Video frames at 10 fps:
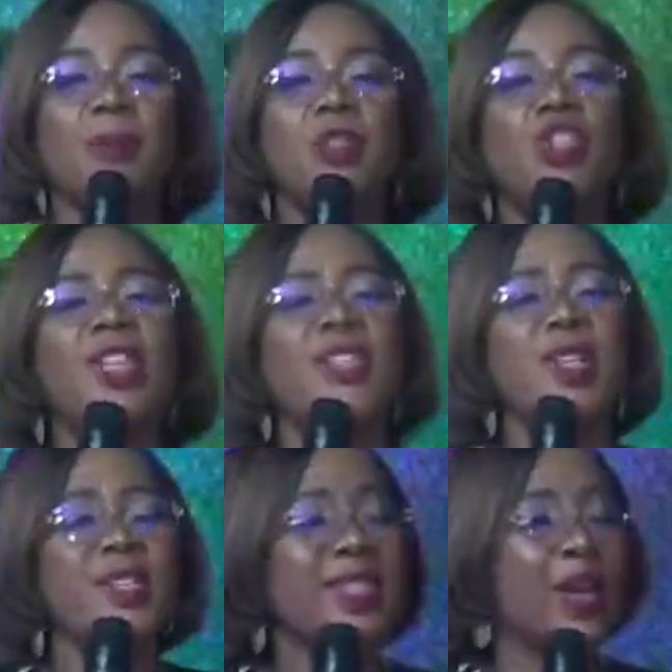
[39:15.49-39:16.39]
Jesus
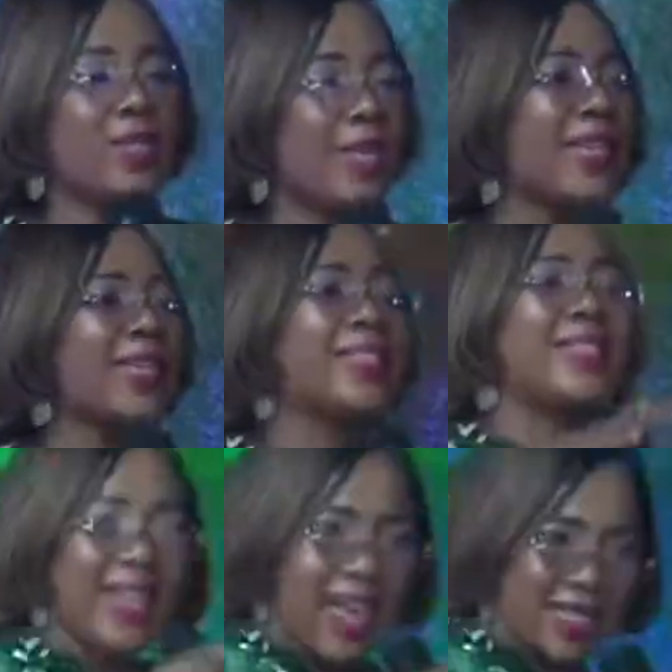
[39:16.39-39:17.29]
is now saying,
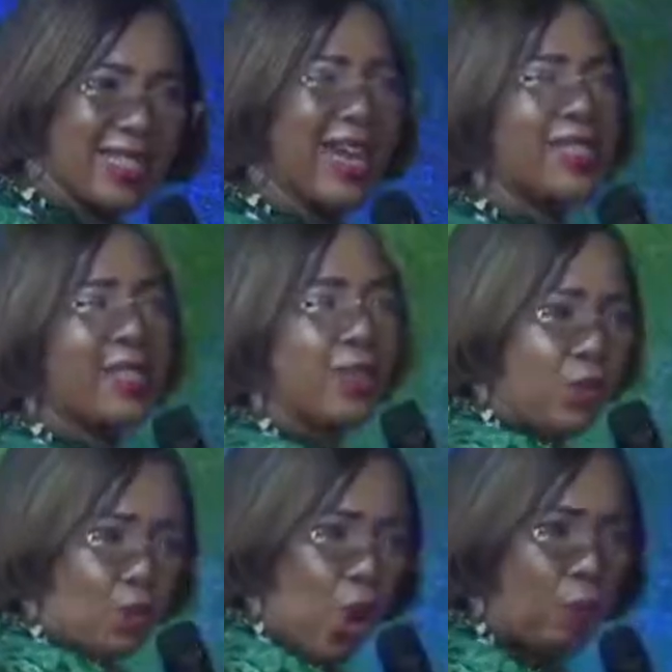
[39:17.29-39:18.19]
yes, that's the
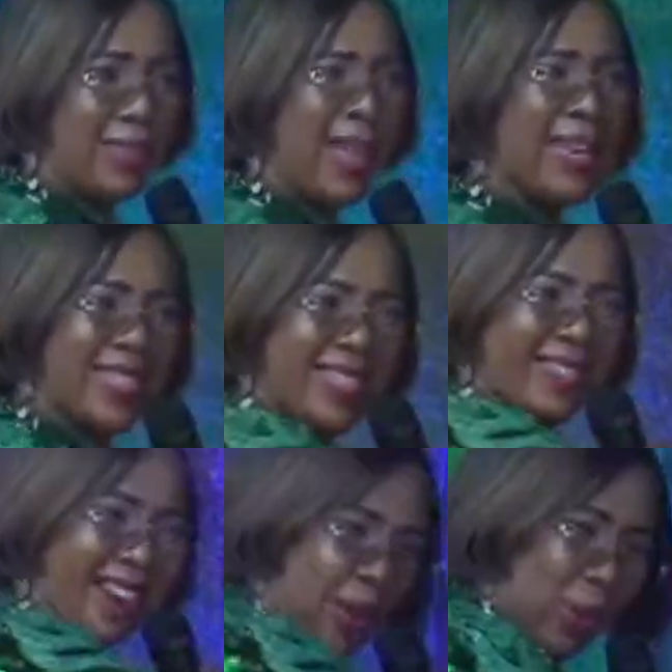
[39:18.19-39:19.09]
norm. That's the
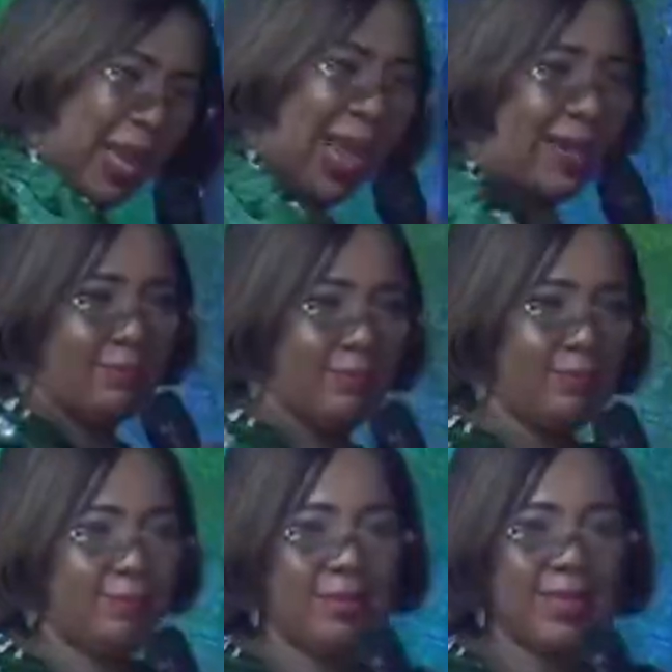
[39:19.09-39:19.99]
regular.
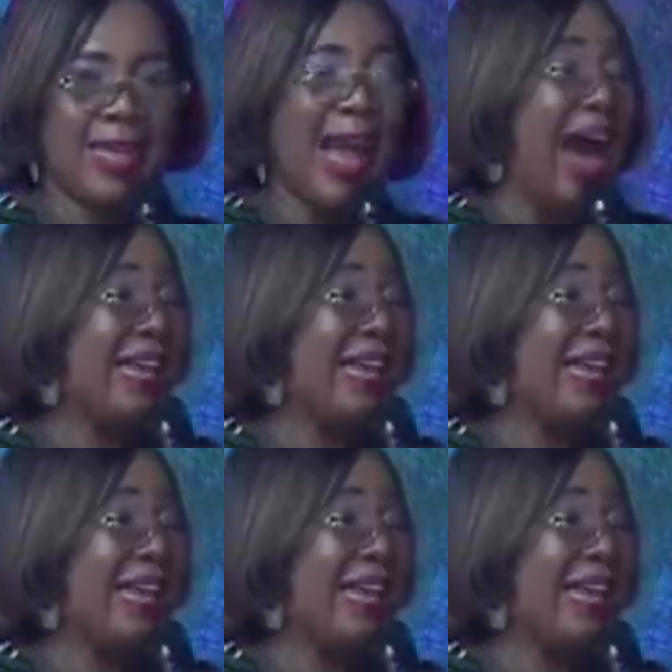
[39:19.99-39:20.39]
And